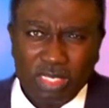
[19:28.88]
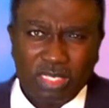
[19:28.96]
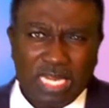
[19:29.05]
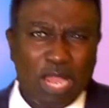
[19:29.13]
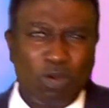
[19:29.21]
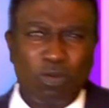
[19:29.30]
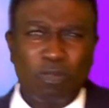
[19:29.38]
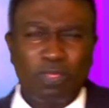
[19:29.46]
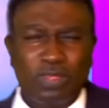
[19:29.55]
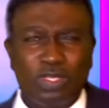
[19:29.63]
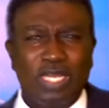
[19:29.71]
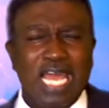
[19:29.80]
Now,
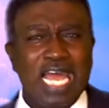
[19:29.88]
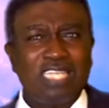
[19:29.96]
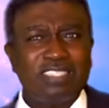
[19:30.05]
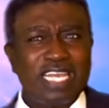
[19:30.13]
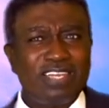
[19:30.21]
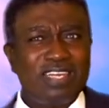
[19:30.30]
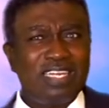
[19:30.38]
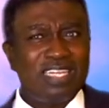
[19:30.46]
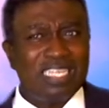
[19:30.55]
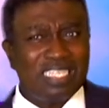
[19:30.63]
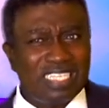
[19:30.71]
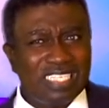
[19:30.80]
as I
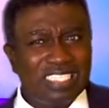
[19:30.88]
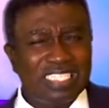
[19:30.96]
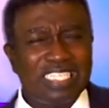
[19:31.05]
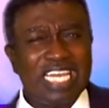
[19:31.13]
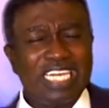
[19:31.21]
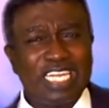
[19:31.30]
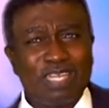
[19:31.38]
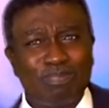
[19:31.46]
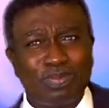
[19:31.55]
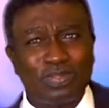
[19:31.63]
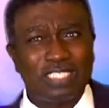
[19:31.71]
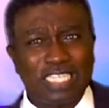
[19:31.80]
landed in that
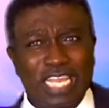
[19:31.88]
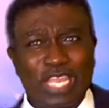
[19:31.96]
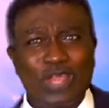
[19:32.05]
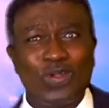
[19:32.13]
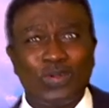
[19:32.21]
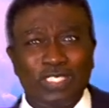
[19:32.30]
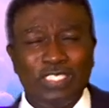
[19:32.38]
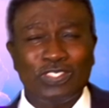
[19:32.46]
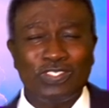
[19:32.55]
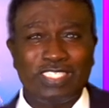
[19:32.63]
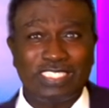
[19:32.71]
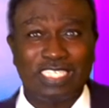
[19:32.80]
airport and I got
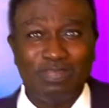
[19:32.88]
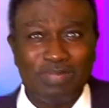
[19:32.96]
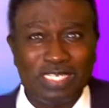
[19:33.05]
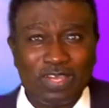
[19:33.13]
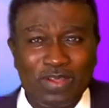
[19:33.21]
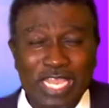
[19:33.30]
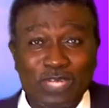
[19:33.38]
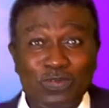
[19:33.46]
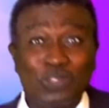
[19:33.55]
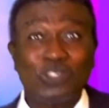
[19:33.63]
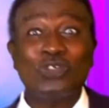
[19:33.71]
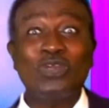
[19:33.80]
into the terminal, it
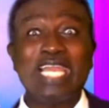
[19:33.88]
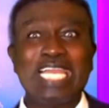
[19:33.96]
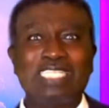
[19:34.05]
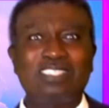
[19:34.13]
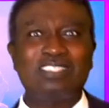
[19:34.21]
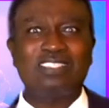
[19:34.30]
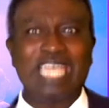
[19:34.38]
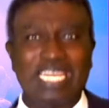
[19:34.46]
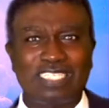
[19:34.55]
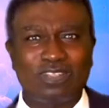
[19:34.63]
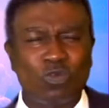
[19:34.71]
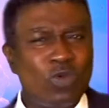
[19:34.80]
was so
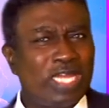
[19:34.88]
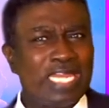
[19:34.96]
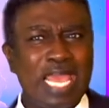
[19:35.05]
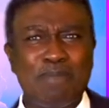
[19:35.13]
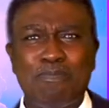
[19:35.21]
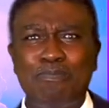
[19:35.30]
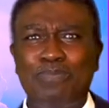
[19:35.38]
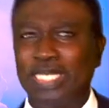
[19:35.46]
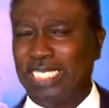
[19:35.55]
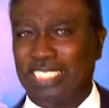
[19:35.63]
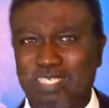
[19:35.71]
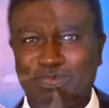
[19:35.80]
exciting. What a
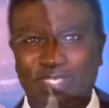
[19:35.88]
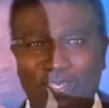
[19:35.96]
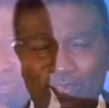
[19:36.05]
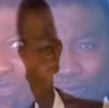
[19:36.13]
big terminal,